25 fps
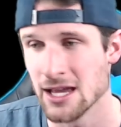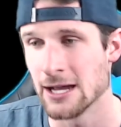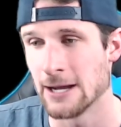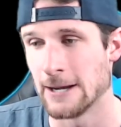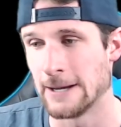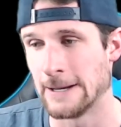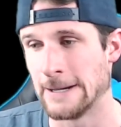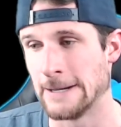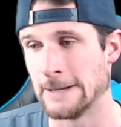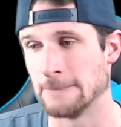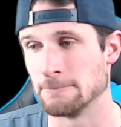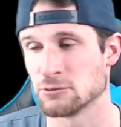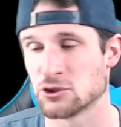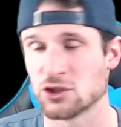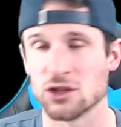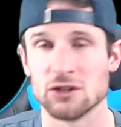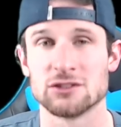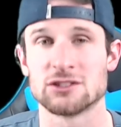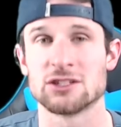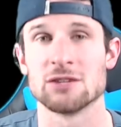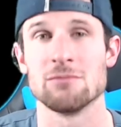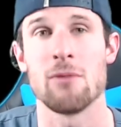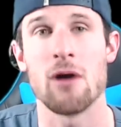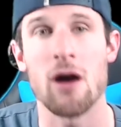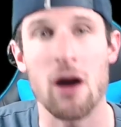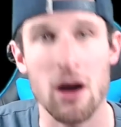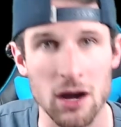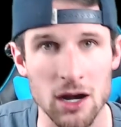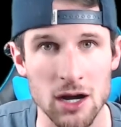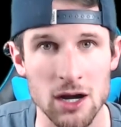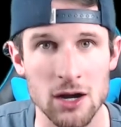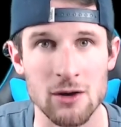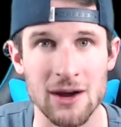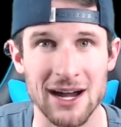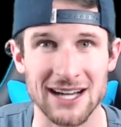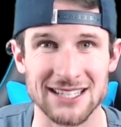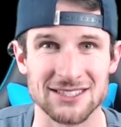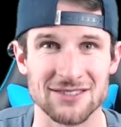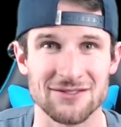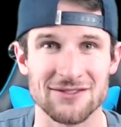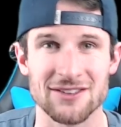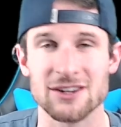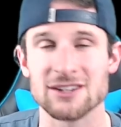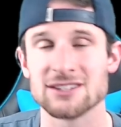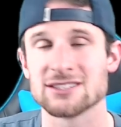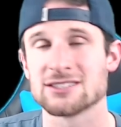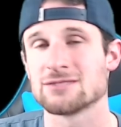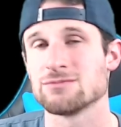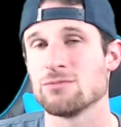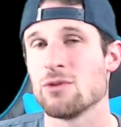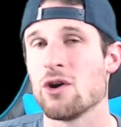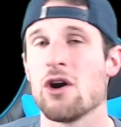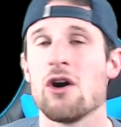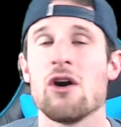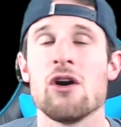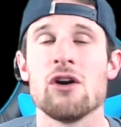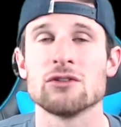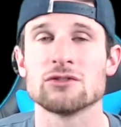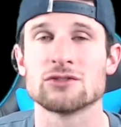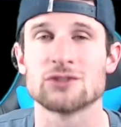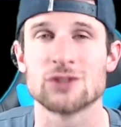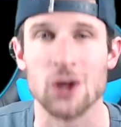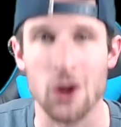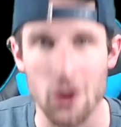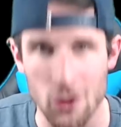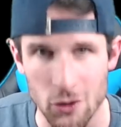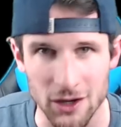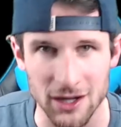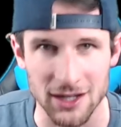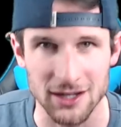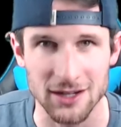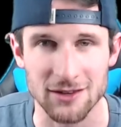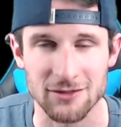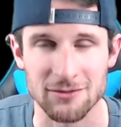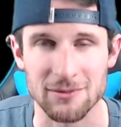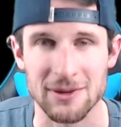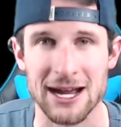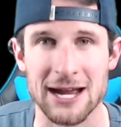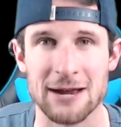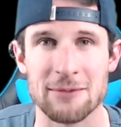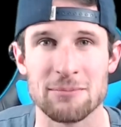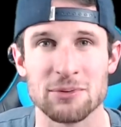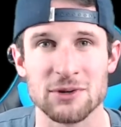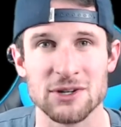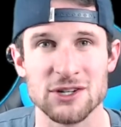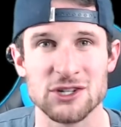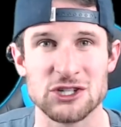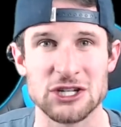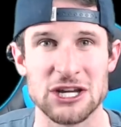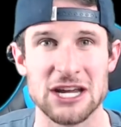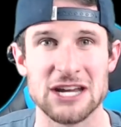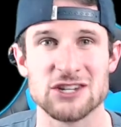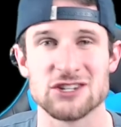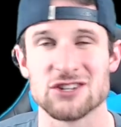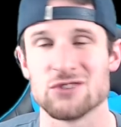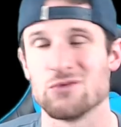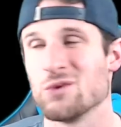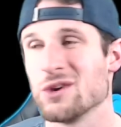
Um, so tomorrow, as a very small token of my appreciation,